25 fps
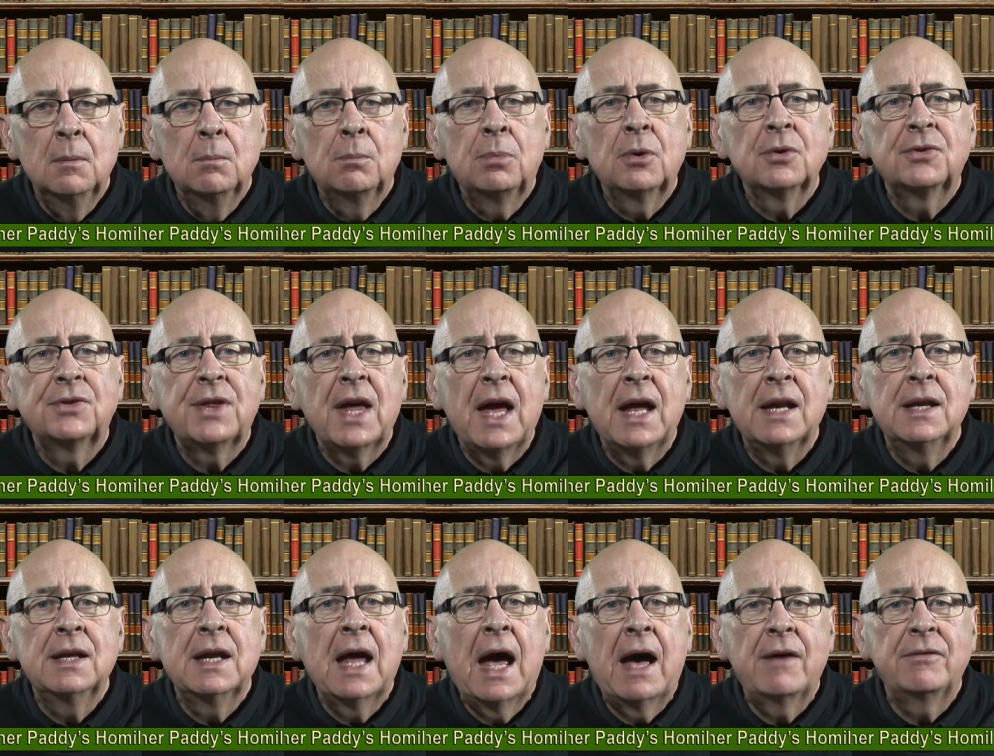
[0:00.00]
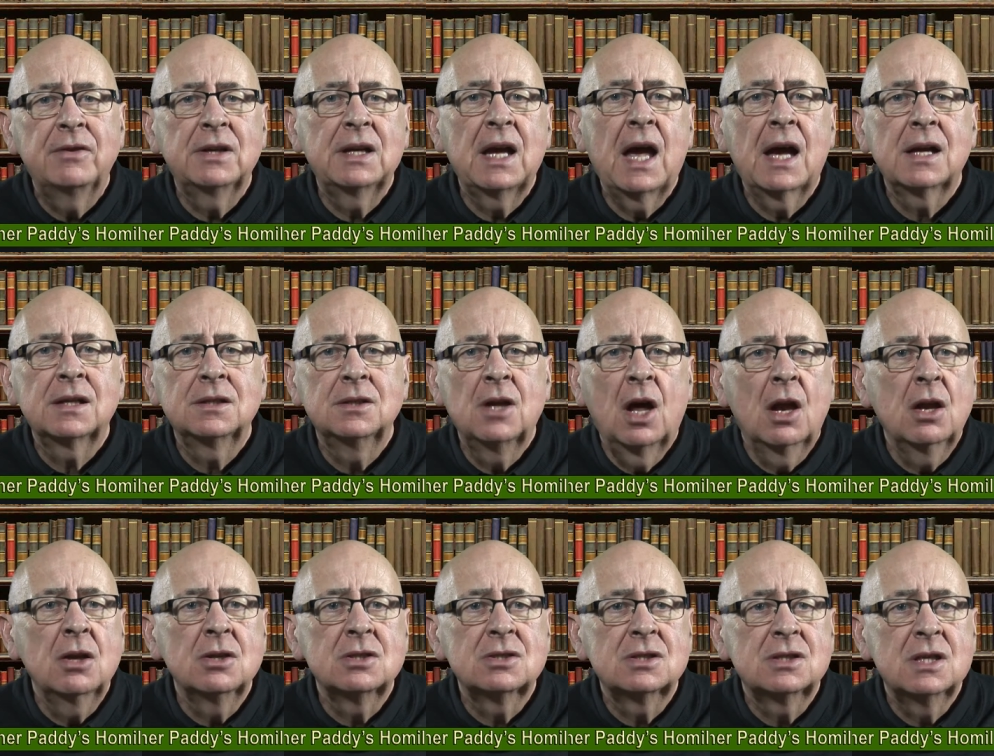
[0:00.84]
But then, having
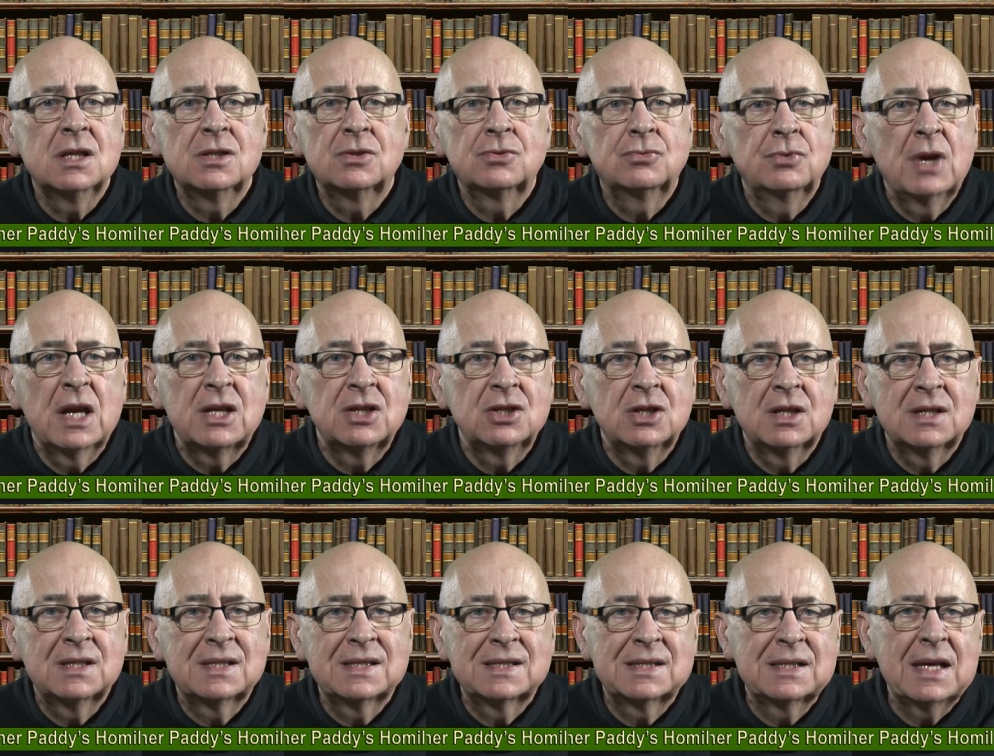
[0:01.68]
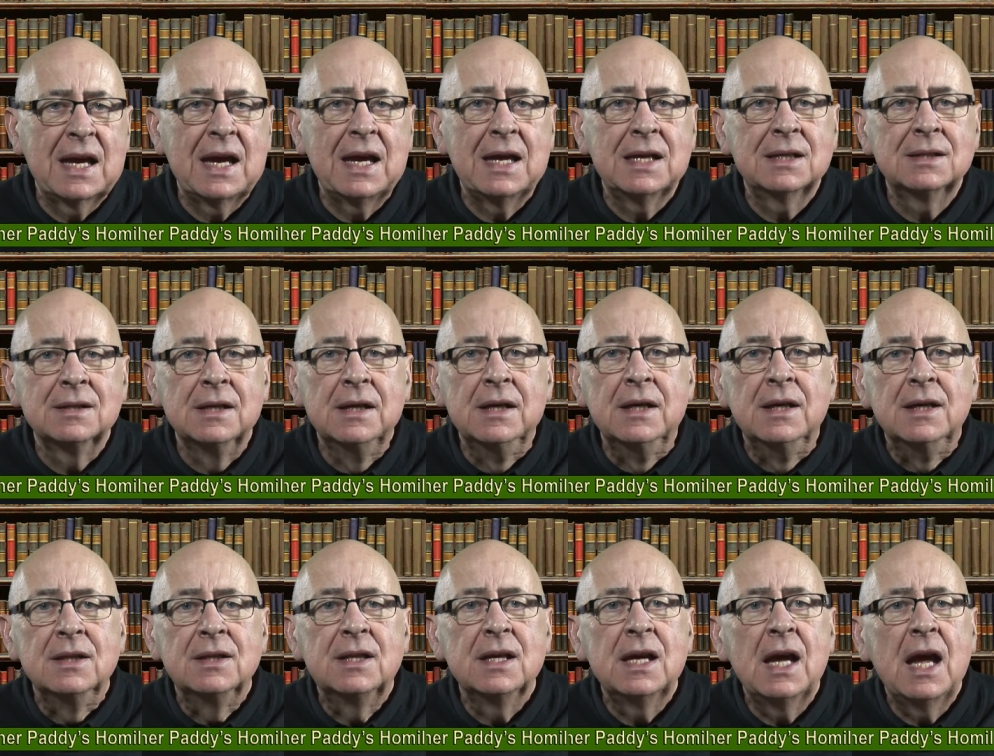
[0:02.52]
acknowledged his wretched state,
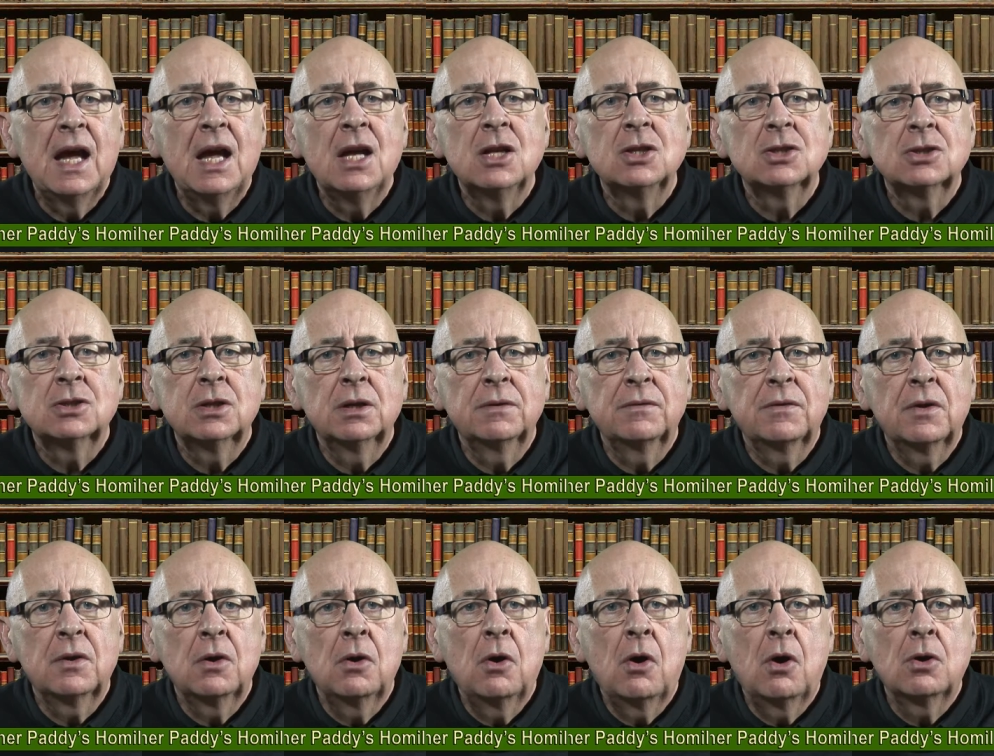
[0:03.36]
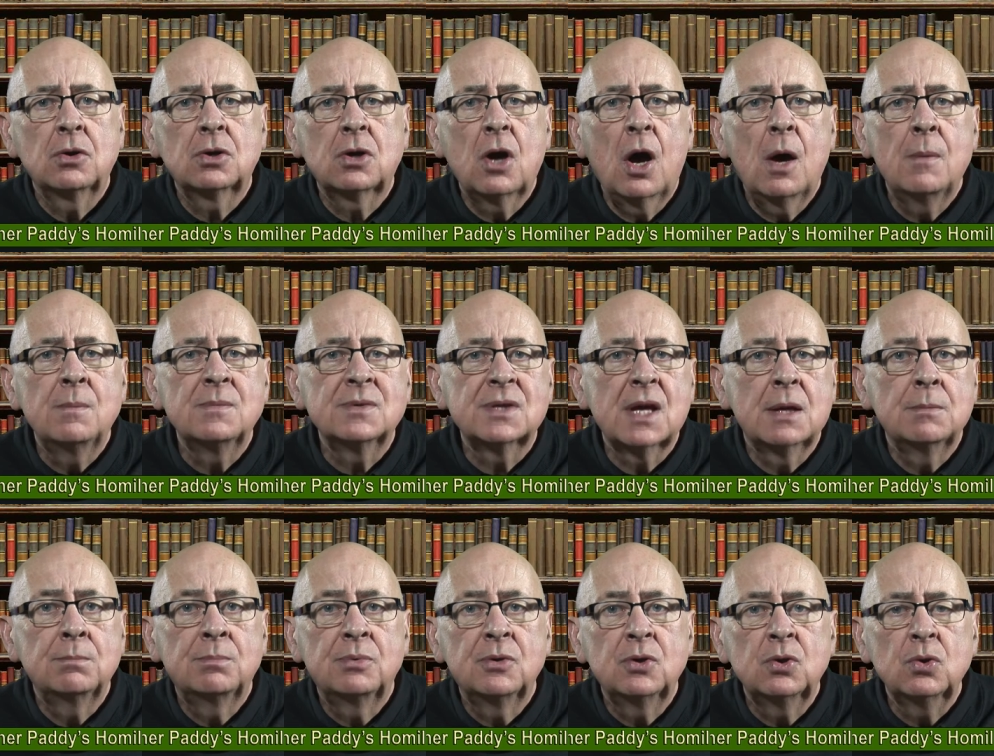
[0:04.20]
the angel of the Lord comes
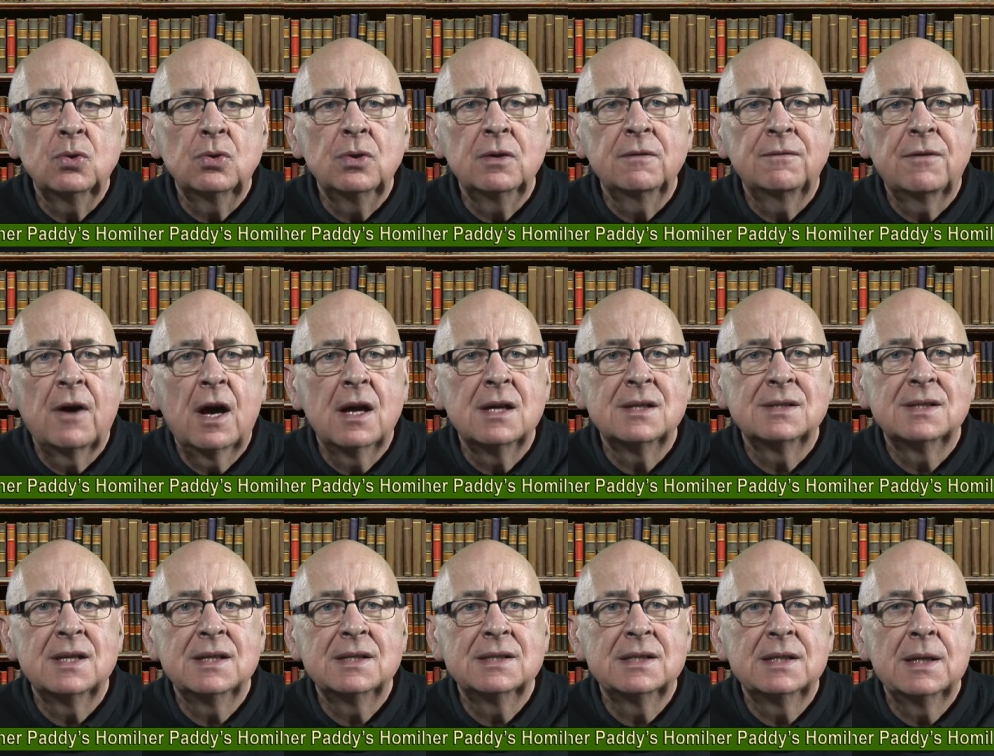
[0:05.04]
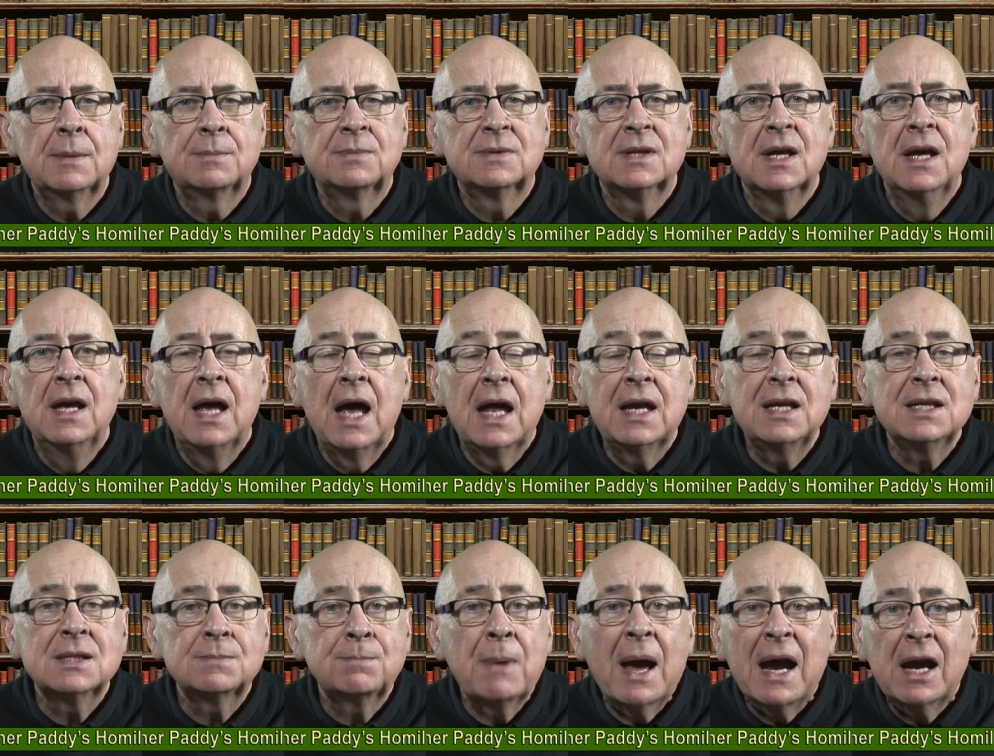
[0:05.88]
and purifies his lips, and
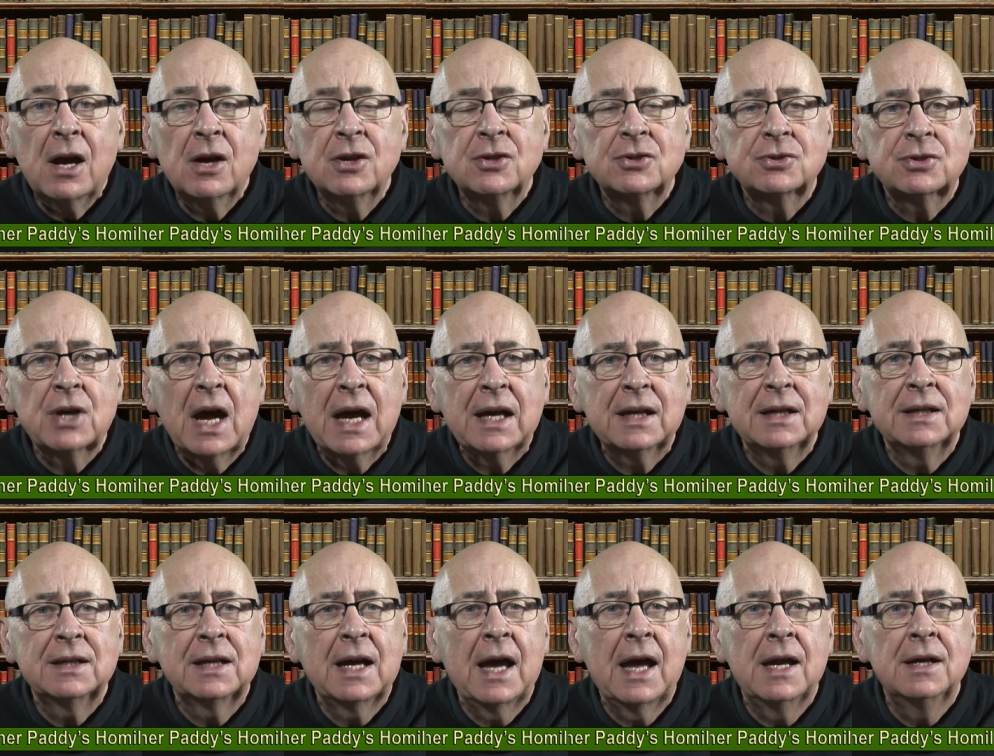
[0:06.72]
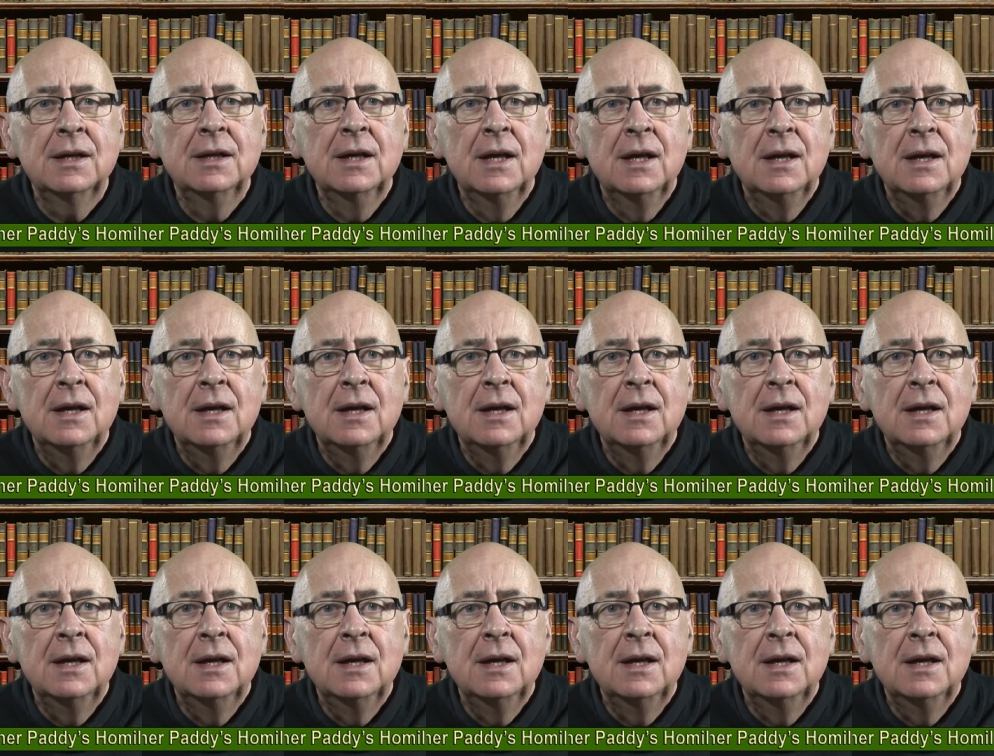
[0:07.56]
he's back on track again.